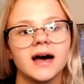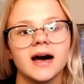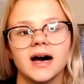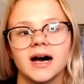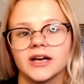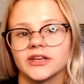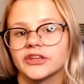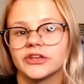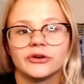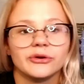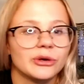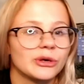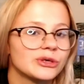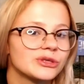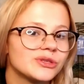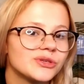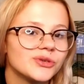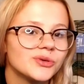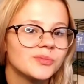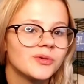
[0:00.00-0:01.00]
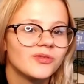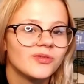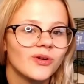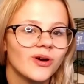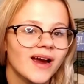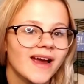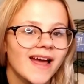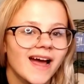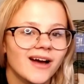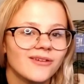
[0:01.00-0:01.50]
a year or two before
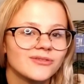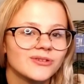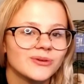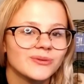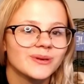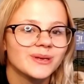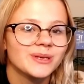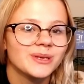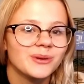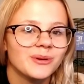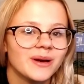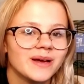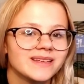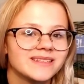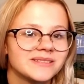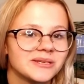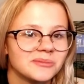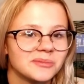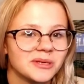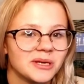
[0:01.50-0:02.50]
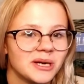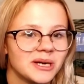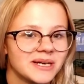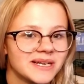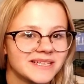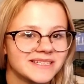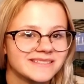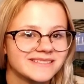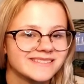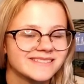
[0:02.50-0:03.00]
I have to redo it, to be
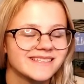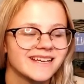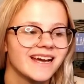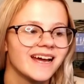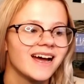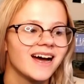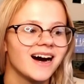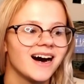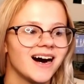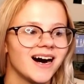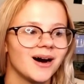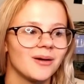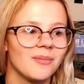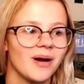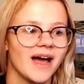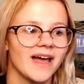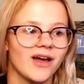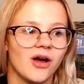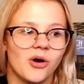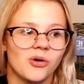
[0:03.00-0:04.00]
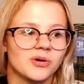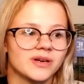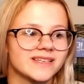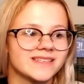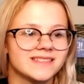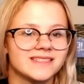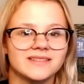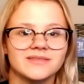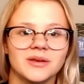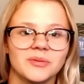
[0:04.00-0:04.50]
honest. Um, I
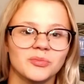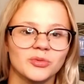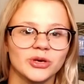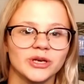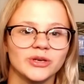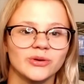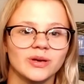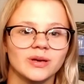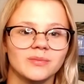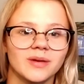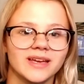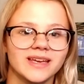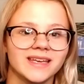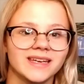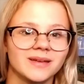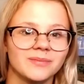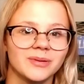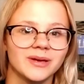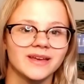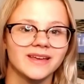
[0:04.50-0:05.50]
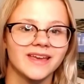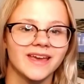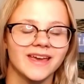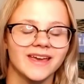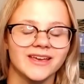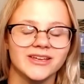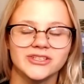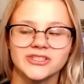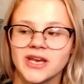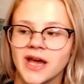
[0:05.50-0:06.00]
always am redoing my guinea pig
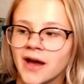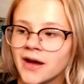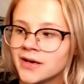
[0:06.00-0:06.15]
cage.